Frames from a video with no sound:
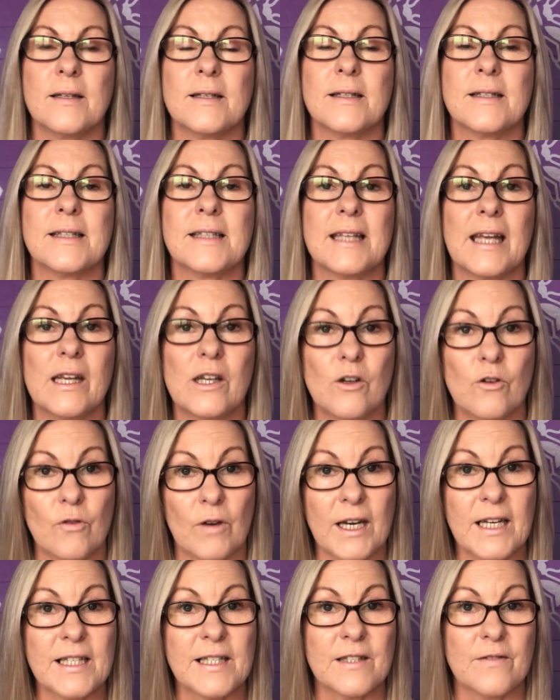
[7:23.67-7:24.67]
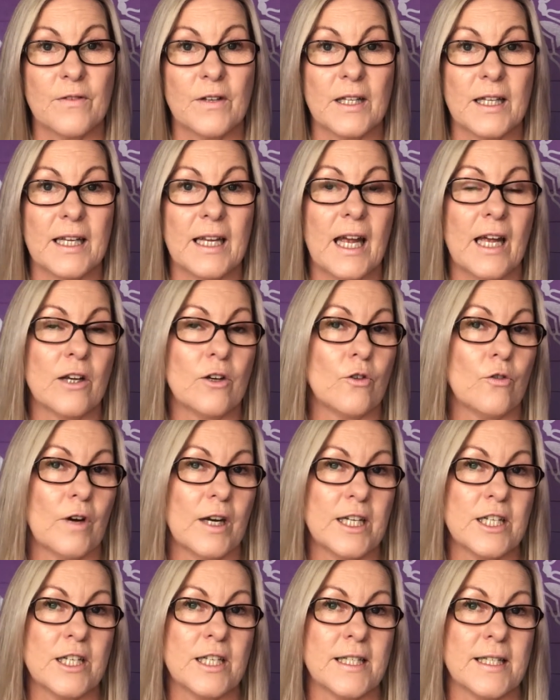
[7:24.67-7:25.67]
say gracefully and
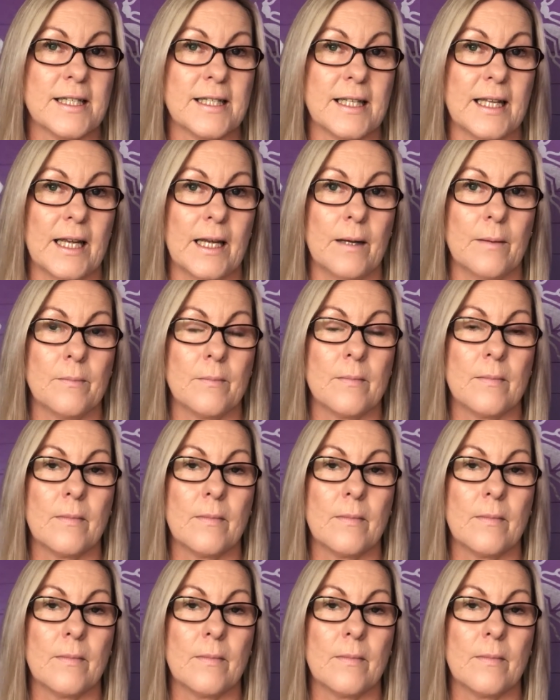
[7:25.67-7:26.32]
graciously,